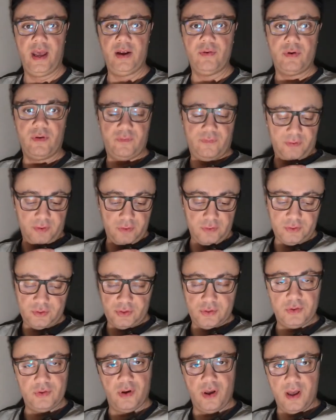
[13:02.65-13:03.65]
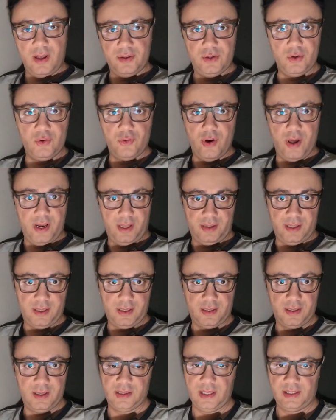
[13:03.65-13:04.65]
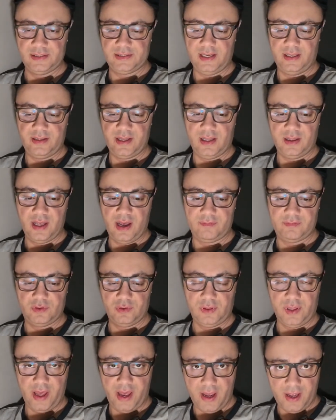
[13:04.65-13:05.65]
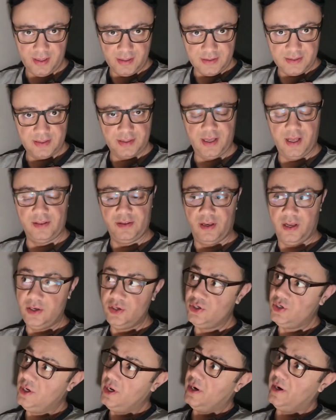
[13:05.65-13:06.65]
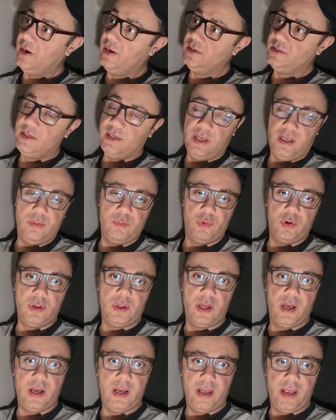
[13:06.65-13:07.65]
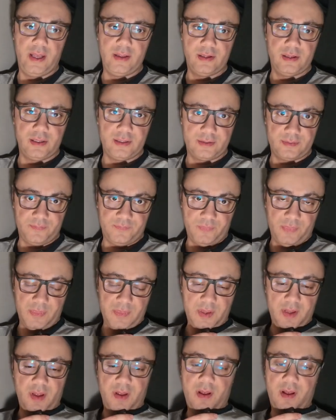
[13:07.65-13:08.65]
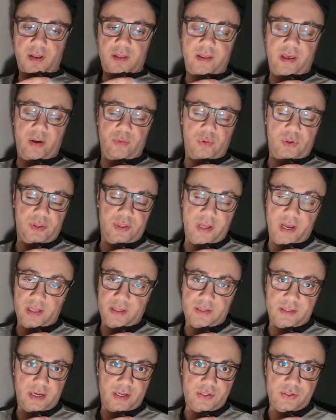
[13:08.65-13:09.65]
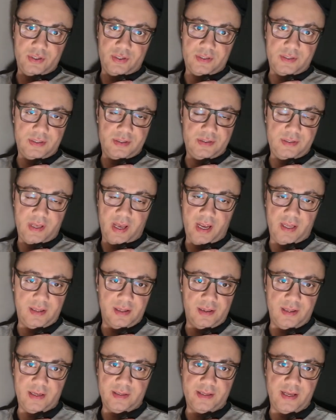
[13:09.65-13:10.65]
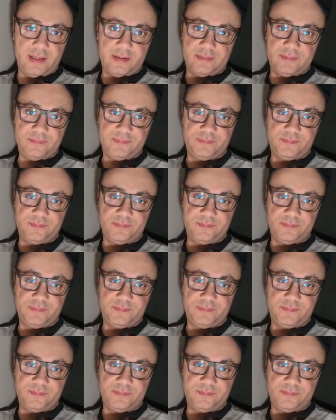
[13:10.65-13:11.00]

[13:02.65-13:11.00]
refuse to do anything. They'll say they'll have to land and the engineering team will handle it. They will not touch it, anything like that,